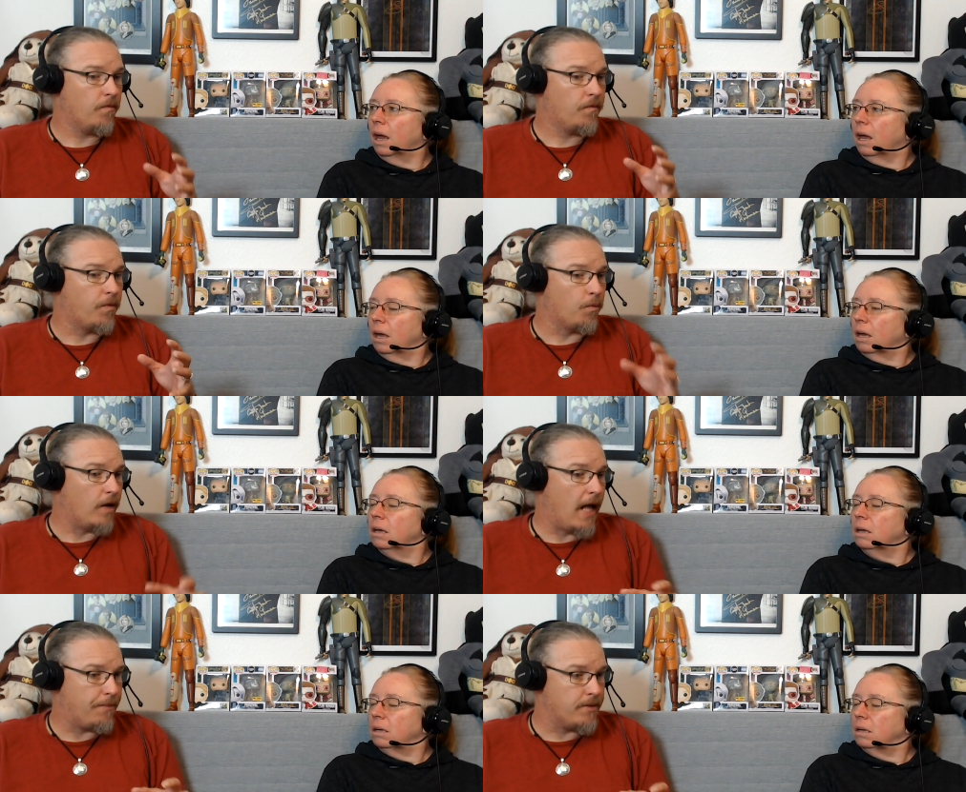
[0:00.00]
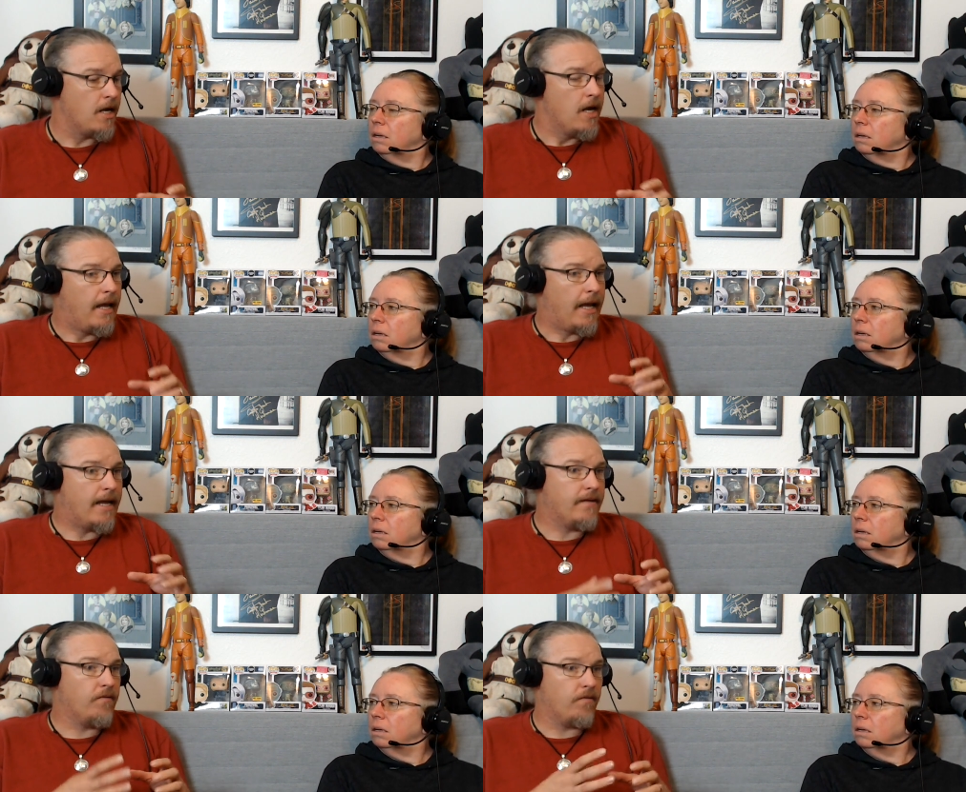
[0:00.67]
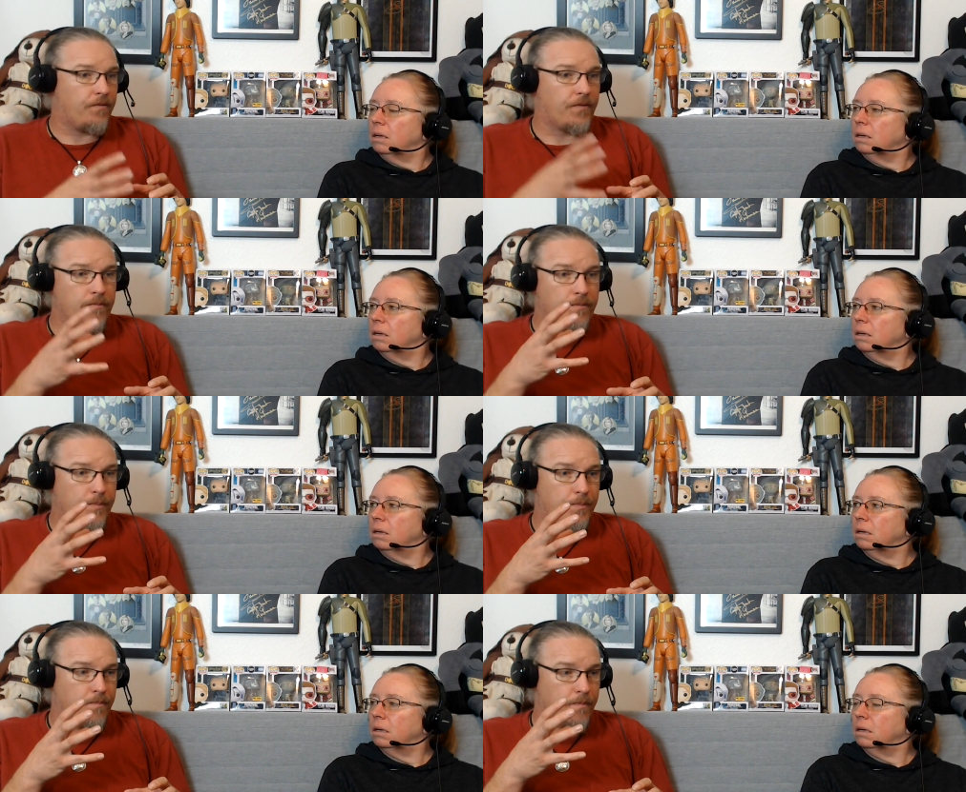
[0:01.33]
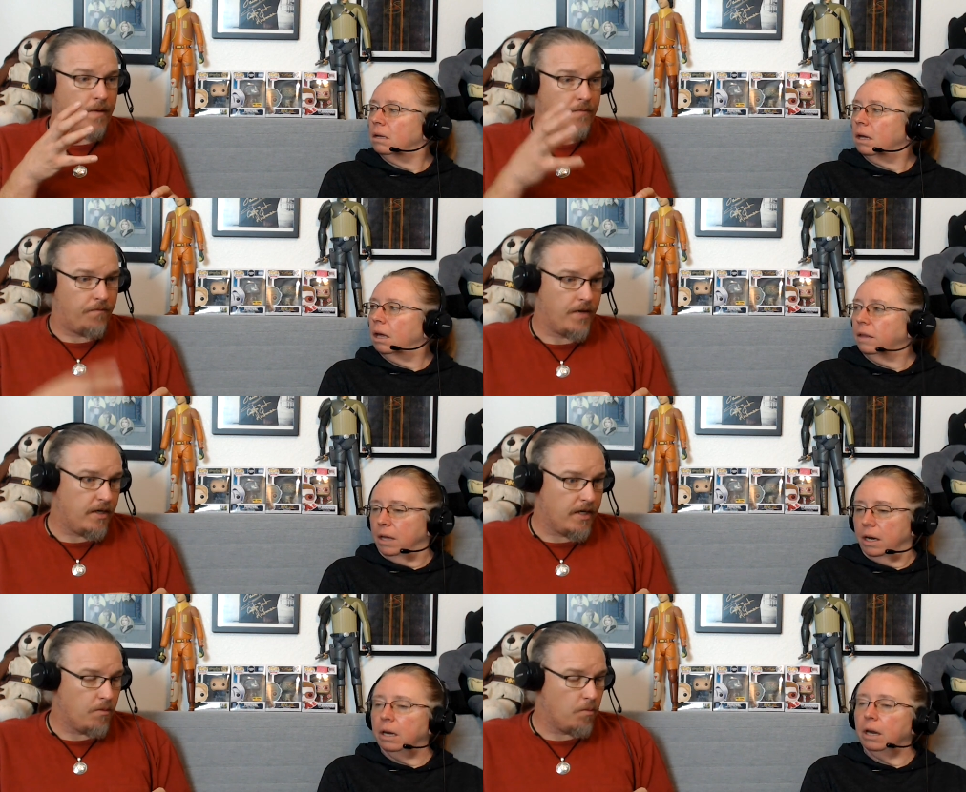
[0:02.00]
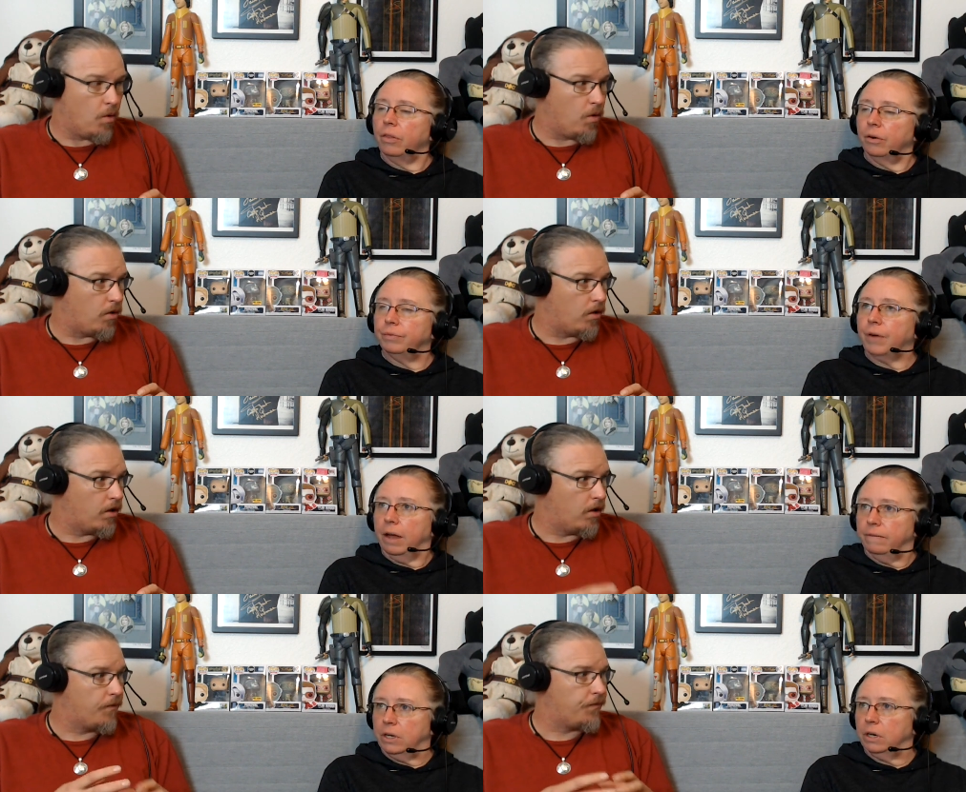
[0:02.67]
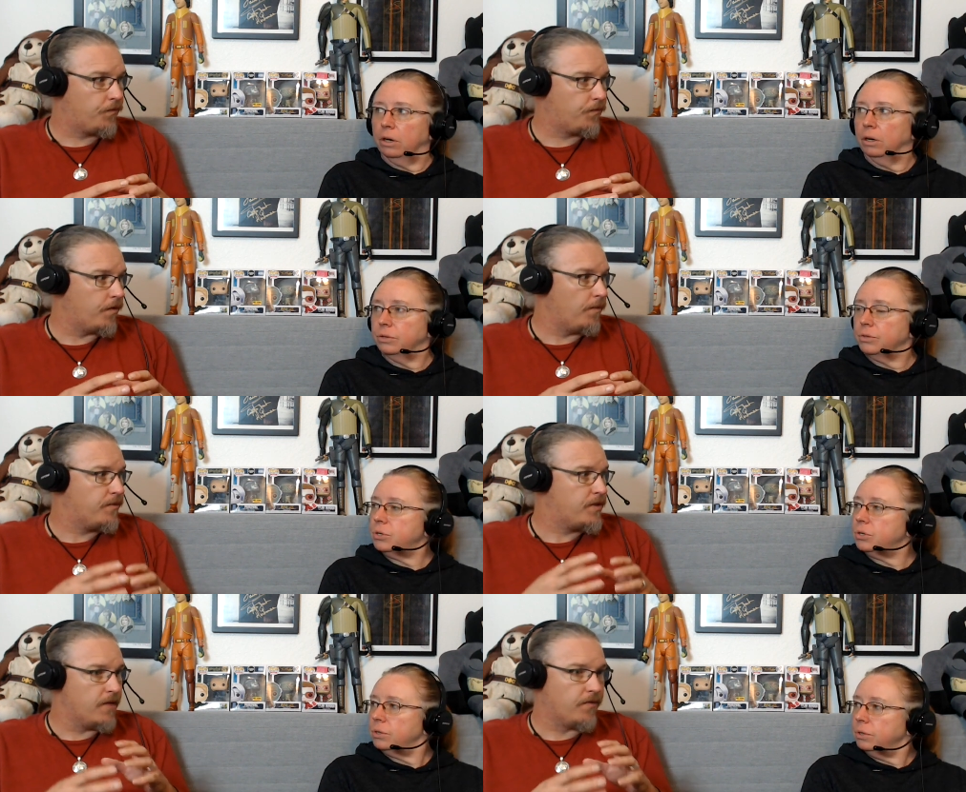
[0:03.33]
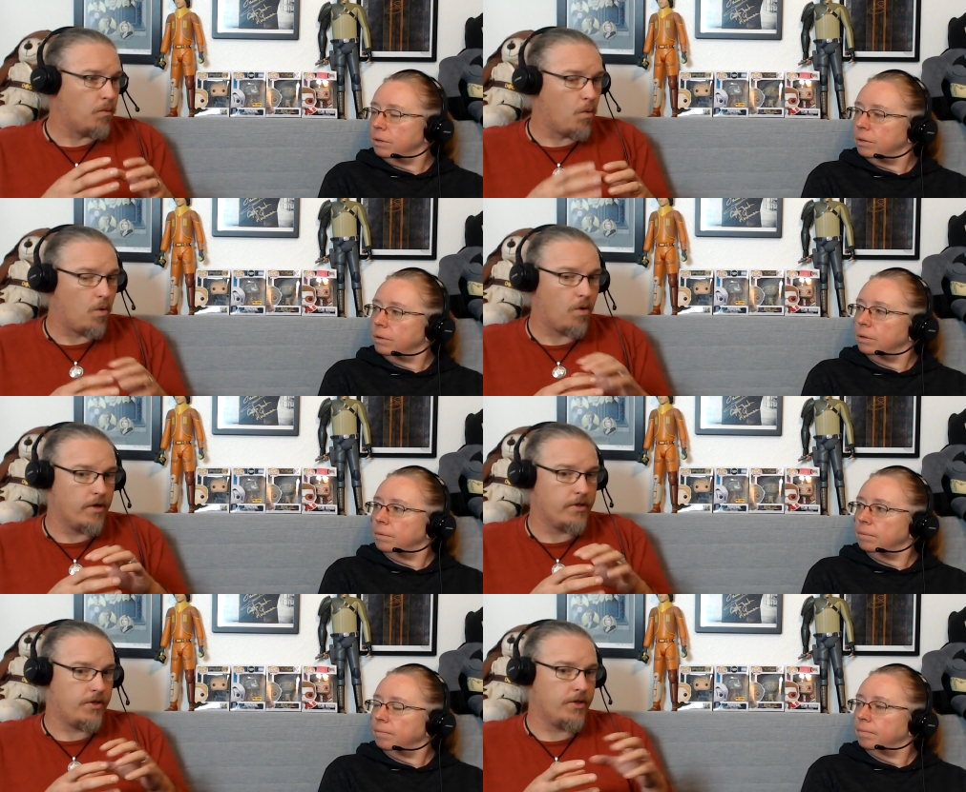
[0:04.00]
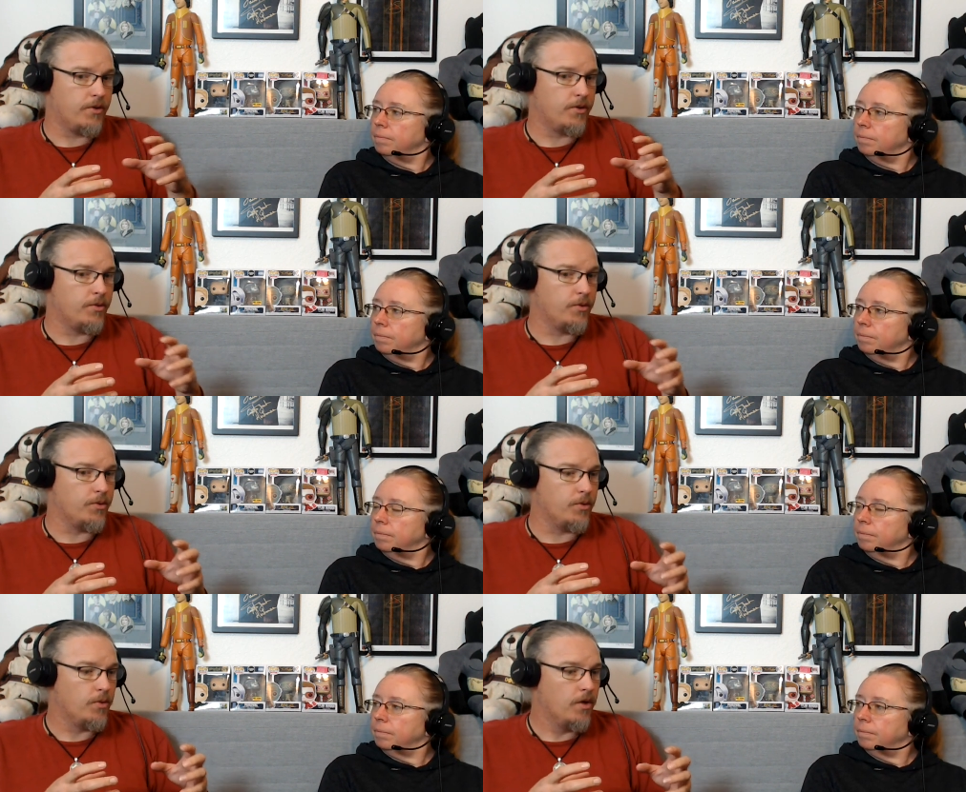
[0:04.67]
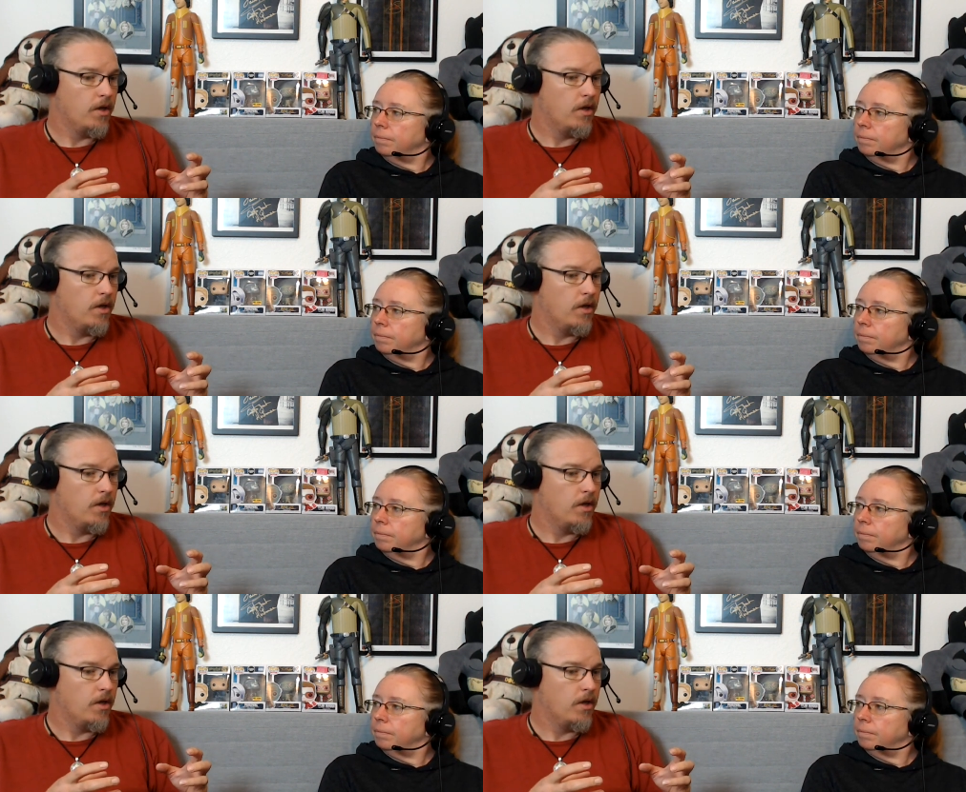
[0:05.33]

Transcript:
Speaker 1: from what happens and from Infinity and War years. from Civil War to